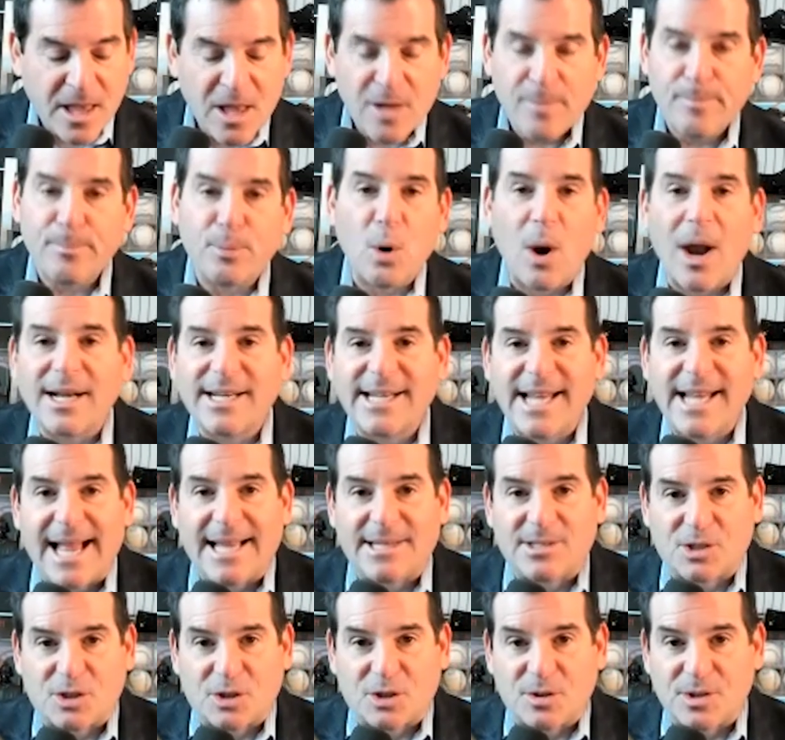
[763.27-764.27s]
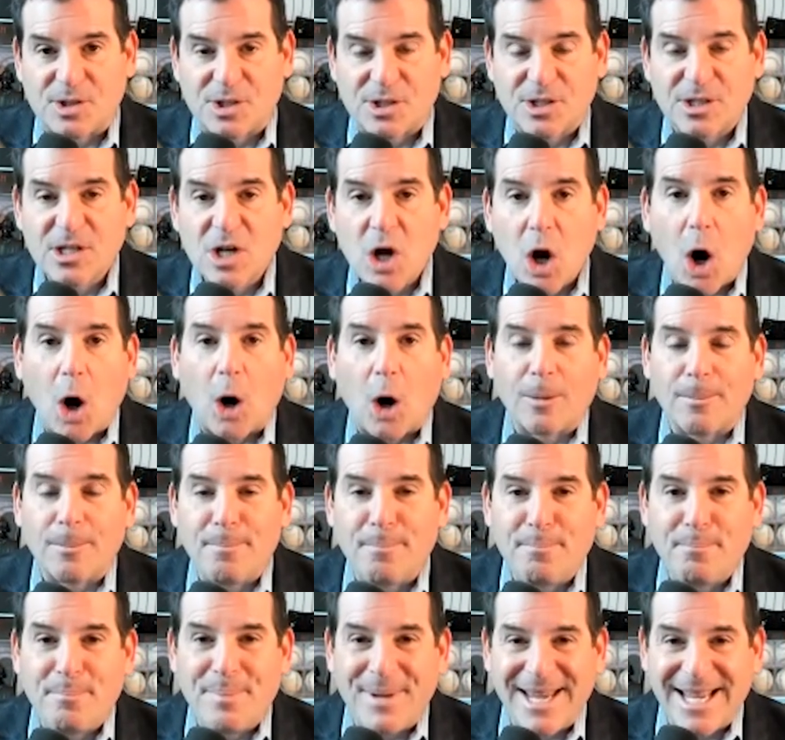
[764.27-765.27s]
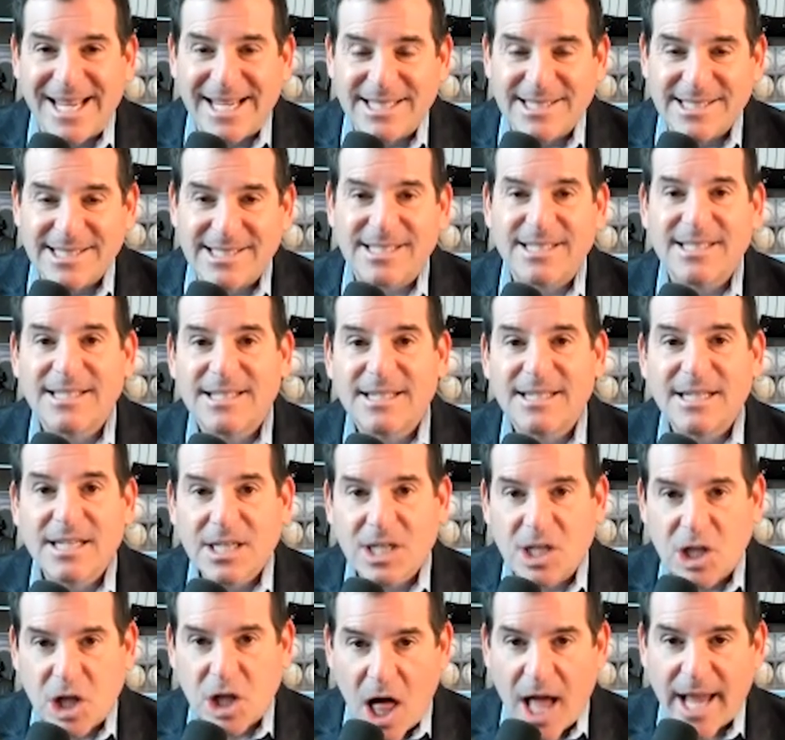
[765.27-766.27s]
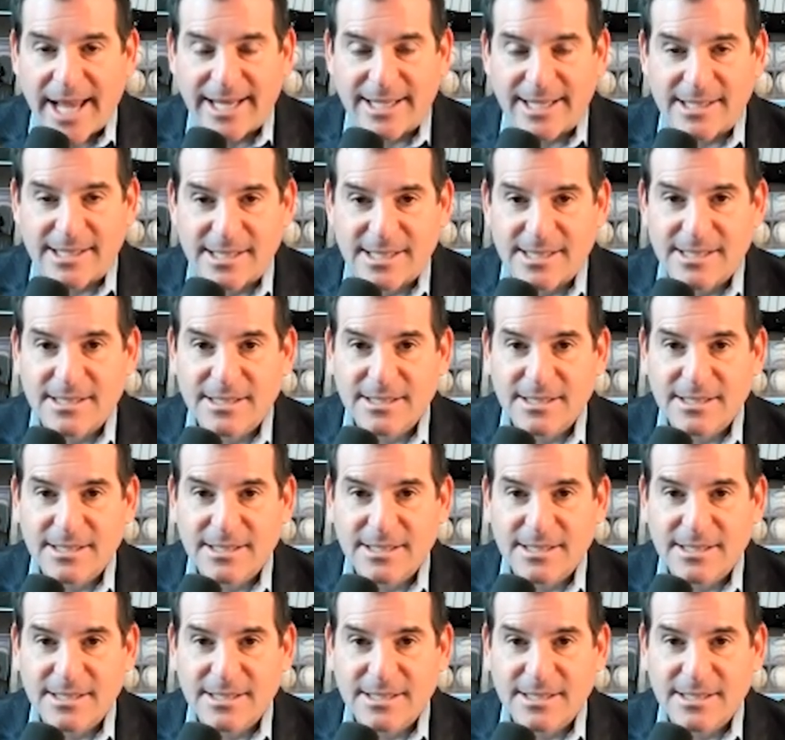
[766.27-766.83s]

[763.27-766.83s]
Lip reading: Broadcasters, our biggest client,